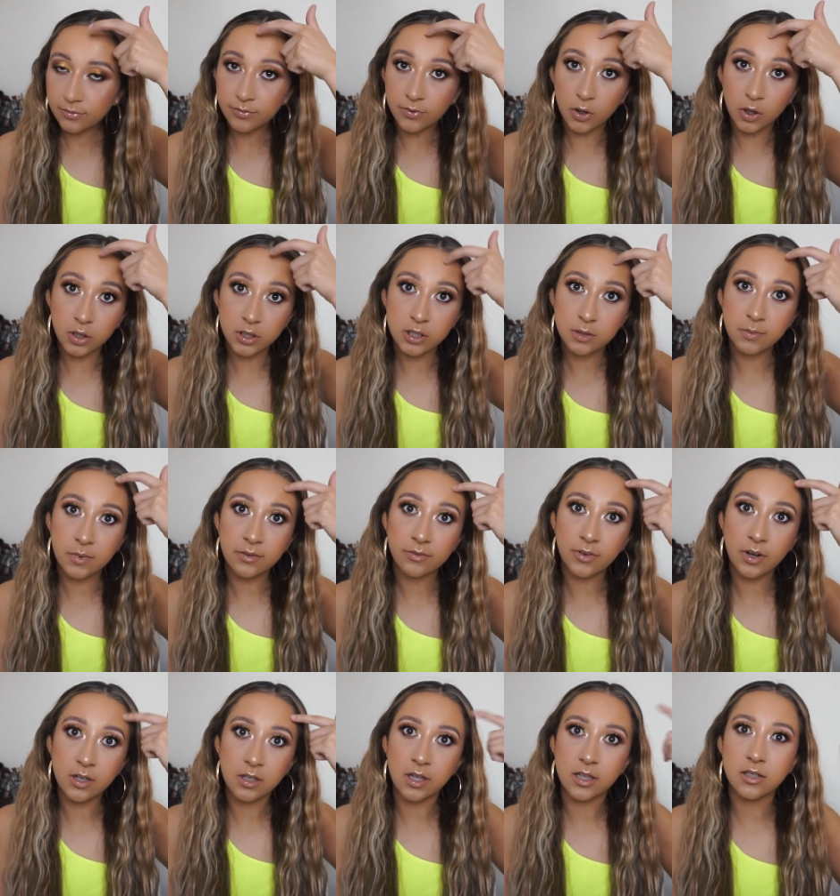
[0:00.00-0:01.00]
fall into my
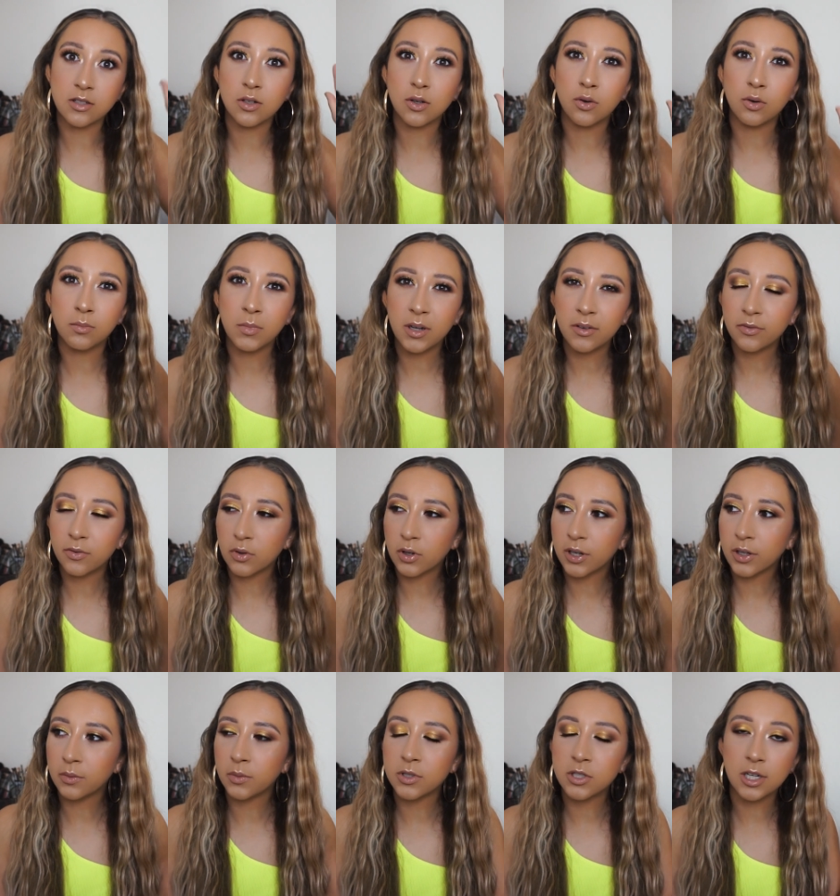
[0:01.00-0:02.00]
fine lines on my
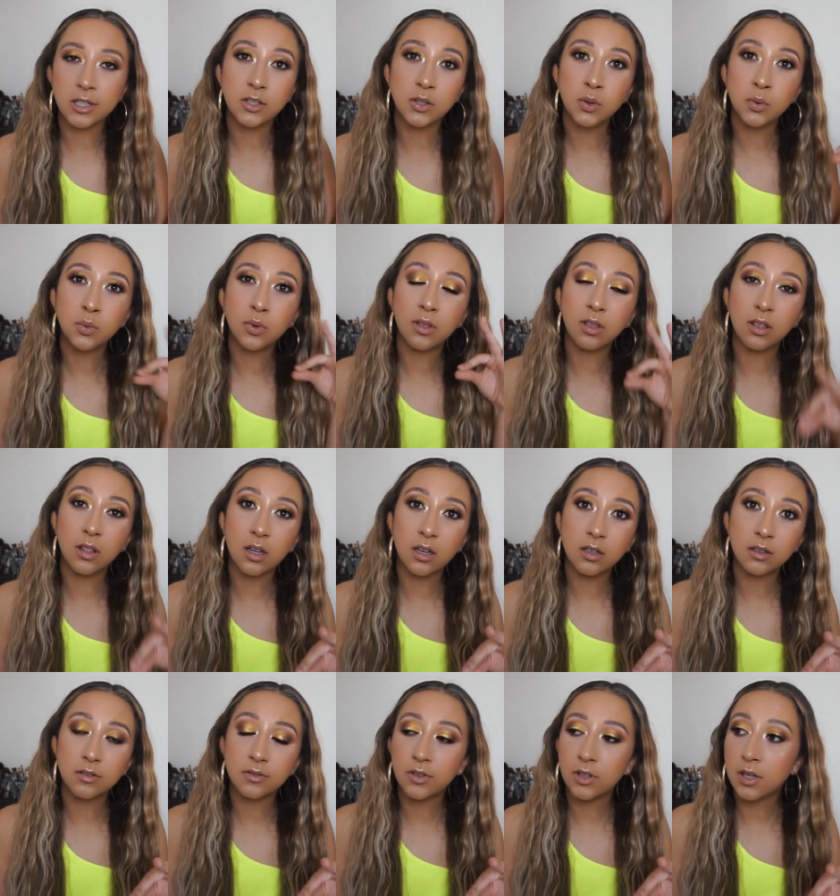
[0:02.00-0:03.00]
forehead, which I don't
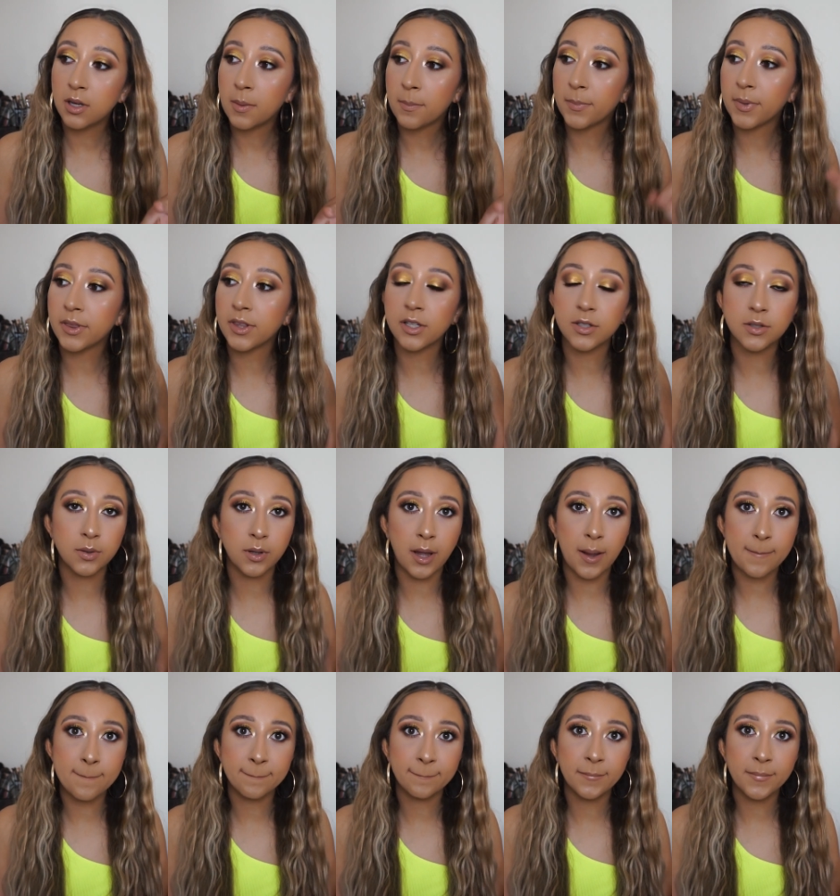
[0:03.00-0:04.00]
love, but that's
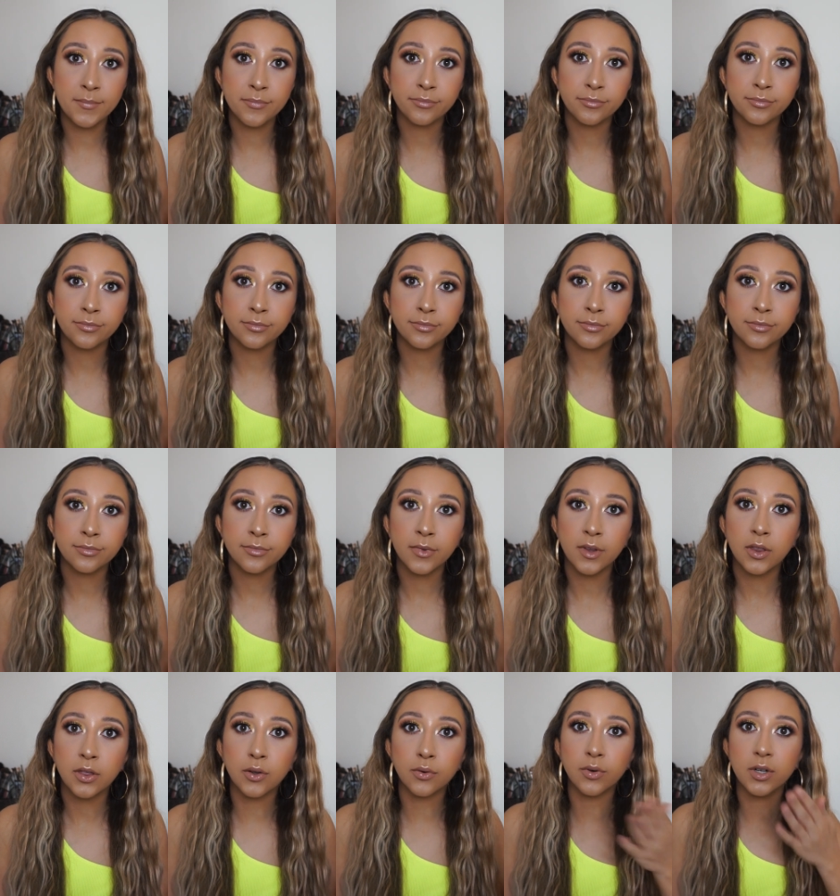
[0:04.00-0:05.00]
okay.
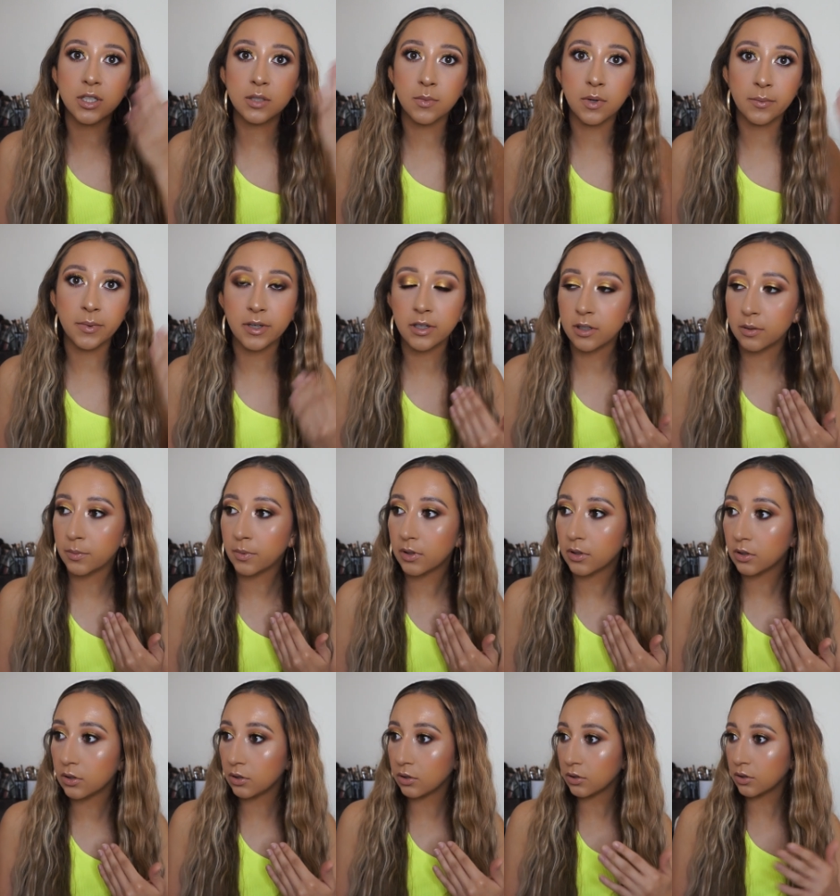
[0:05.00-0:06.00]
The rest of my makeup
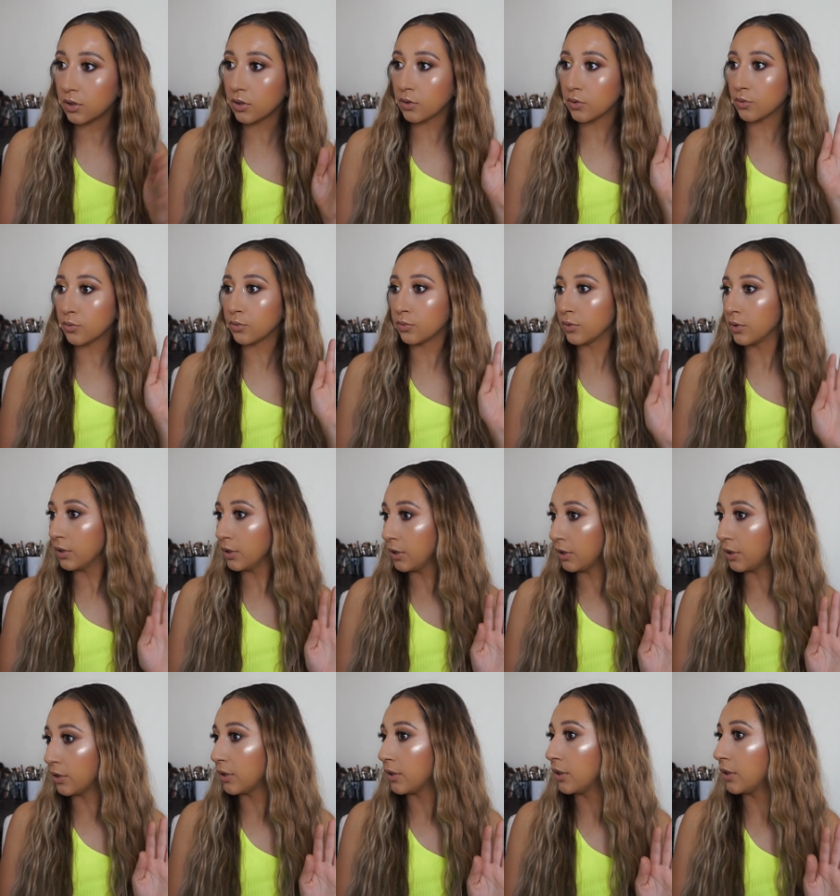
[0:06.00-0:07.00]
looks really
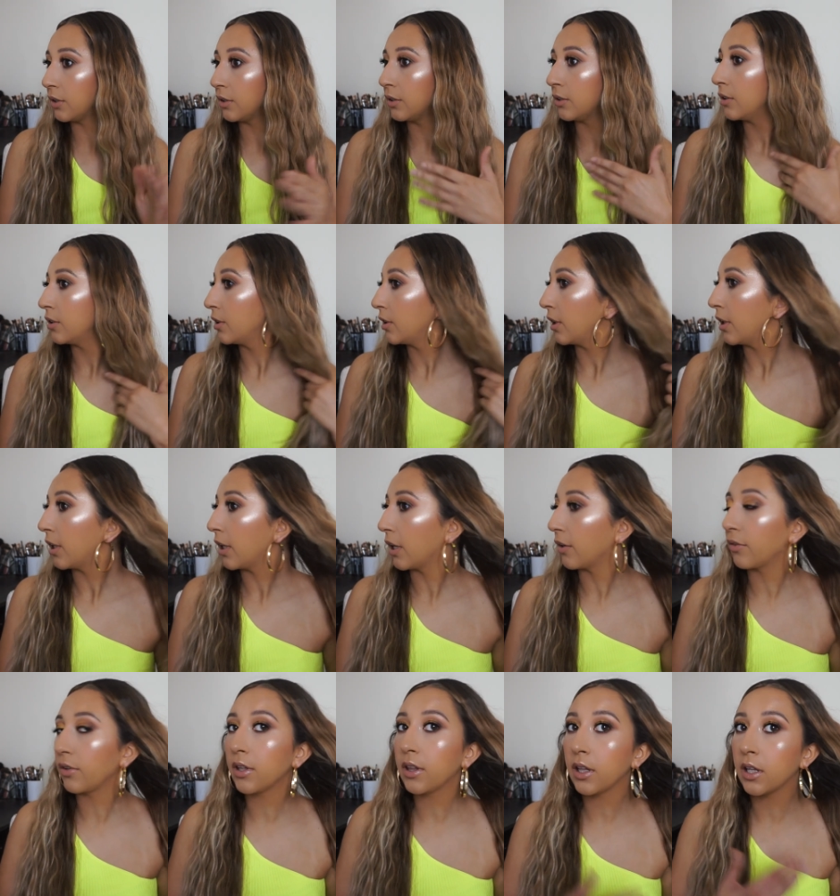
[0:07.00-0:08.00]
good.
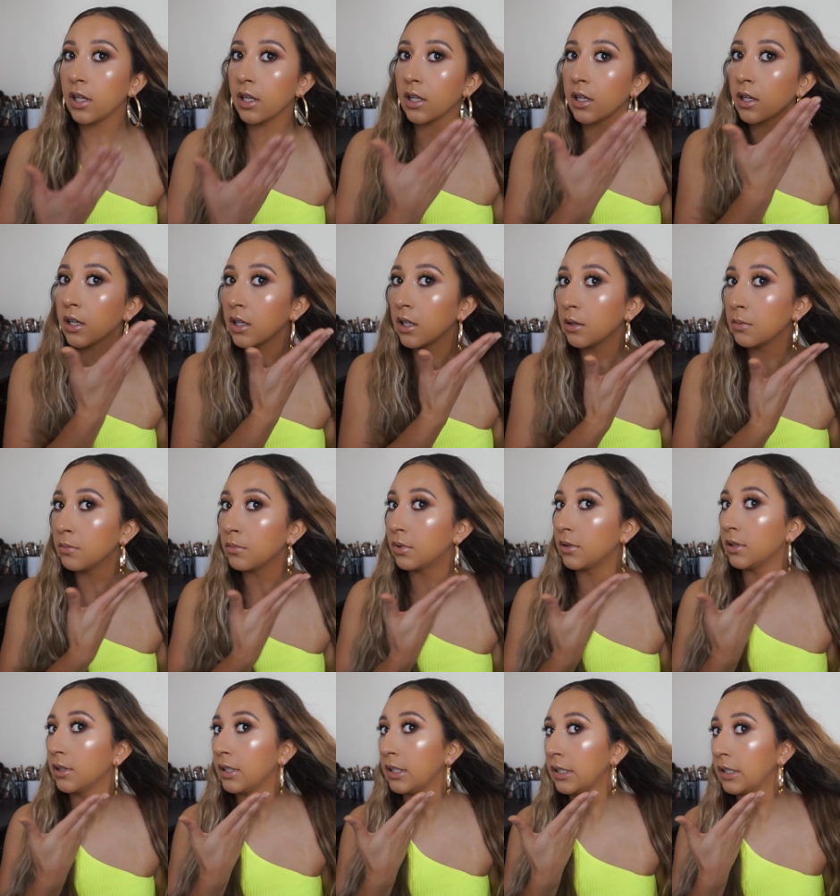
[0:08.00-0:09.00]
Everything
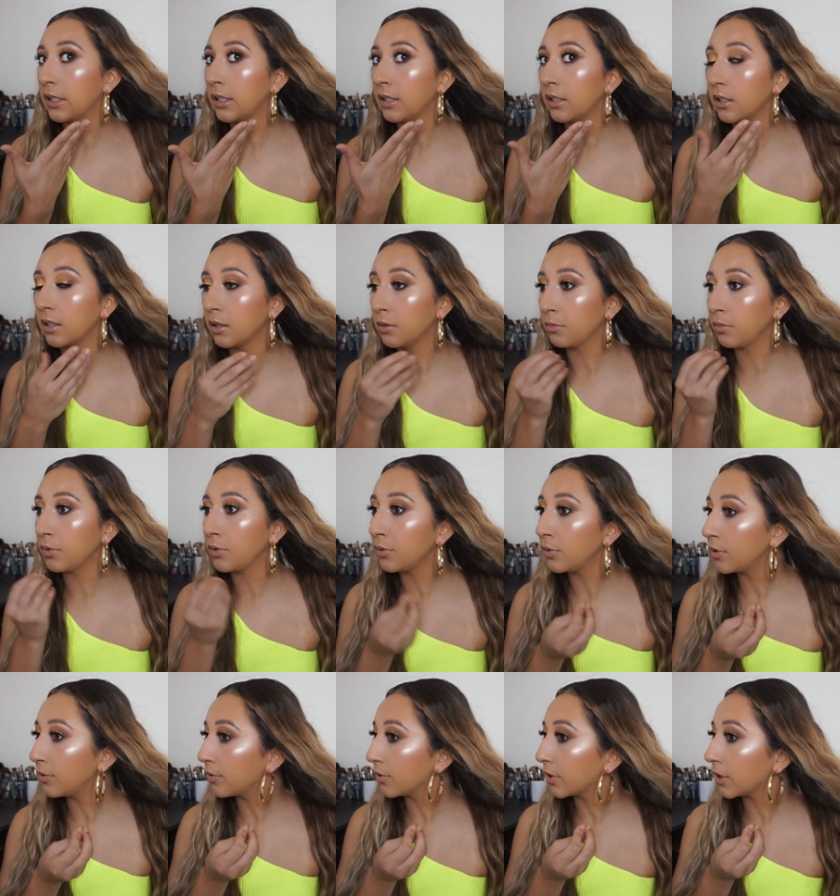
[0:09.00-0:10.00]
blended
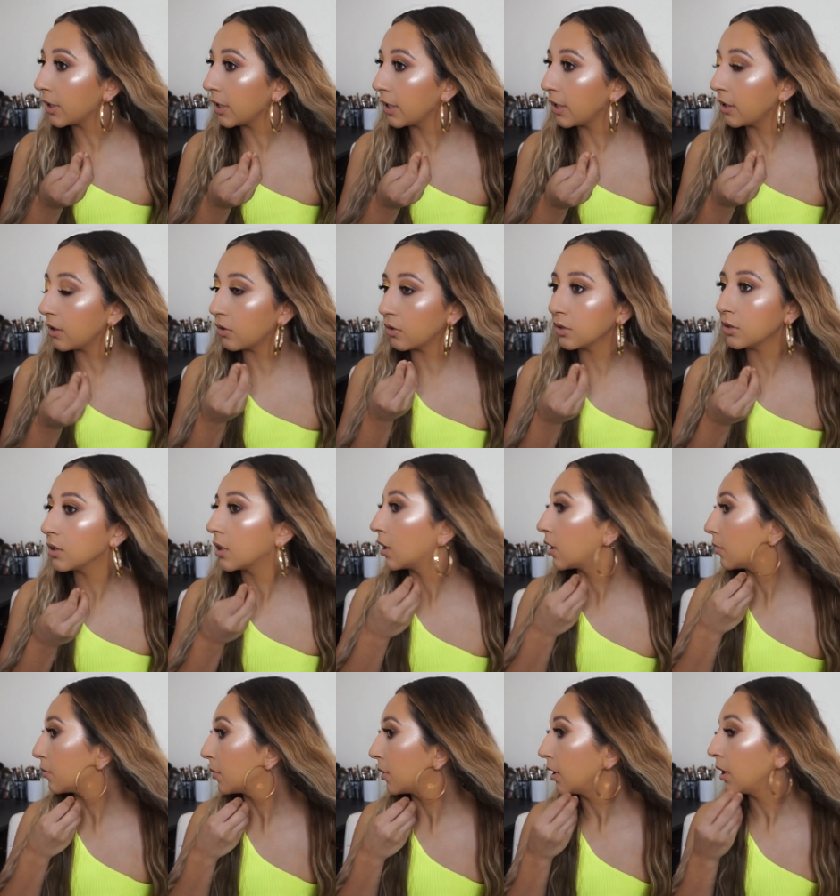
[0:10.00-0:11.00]
beautifully on
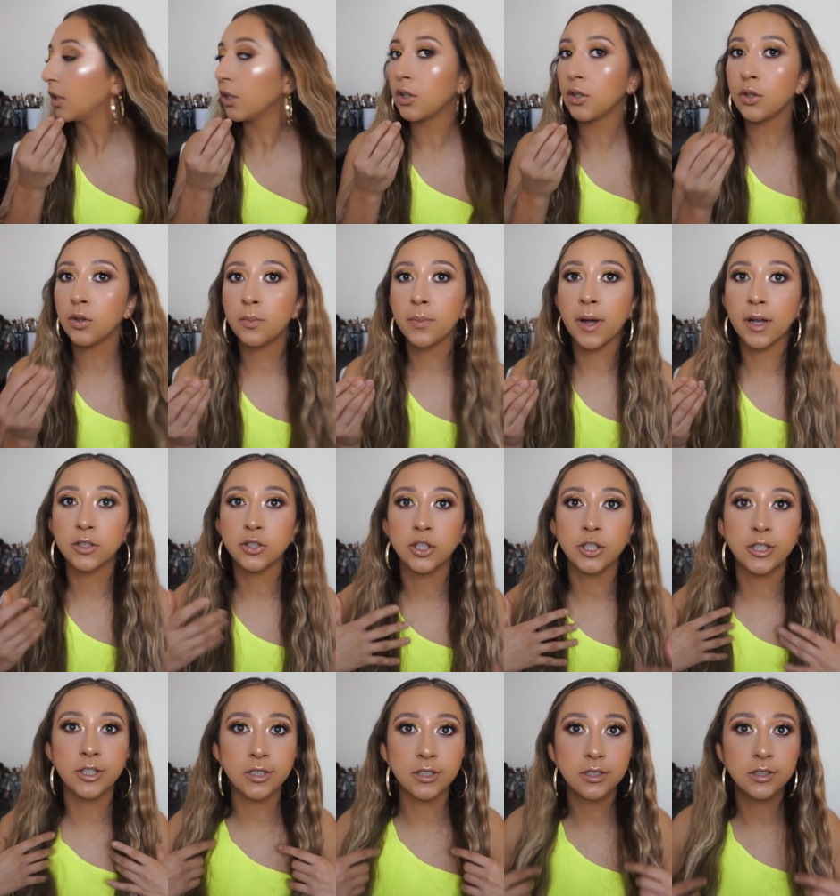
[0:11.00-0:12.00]
top. No
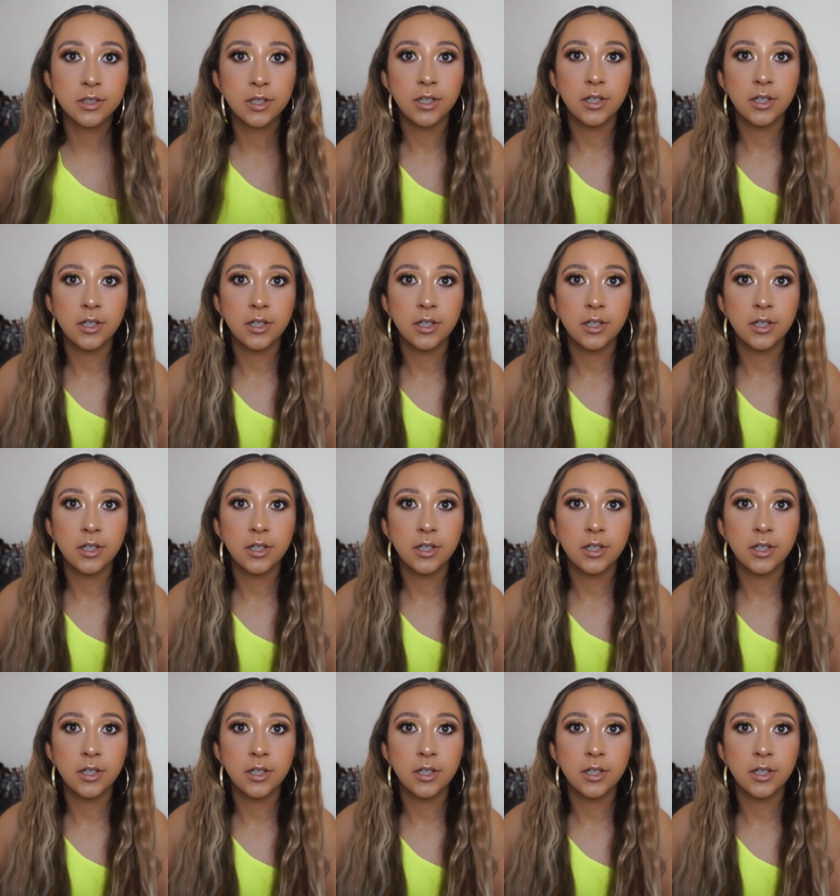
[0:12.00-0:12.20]
patchiness.